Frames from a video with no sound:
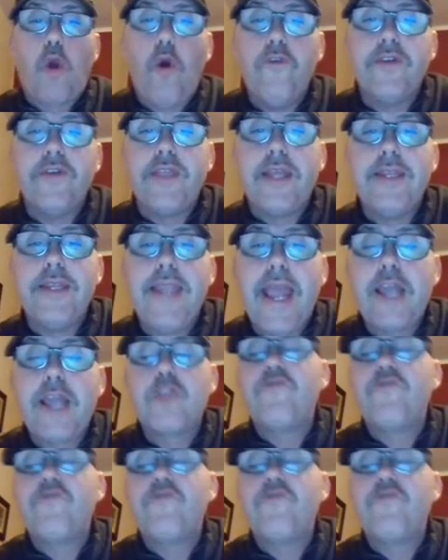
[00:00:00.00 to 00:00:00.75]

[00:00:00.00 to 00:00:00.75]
over the next